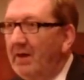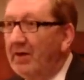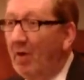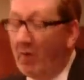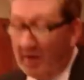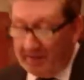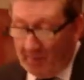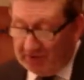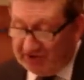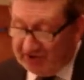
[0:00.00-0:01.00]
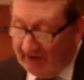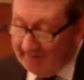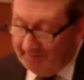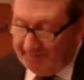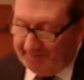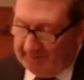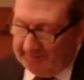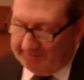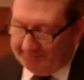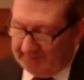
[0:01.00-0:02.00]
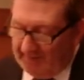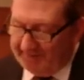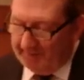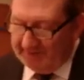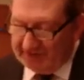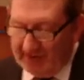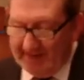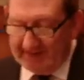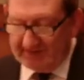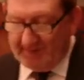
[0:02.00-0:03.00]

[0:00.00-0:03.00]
You know, one of the most shameful of the betrayals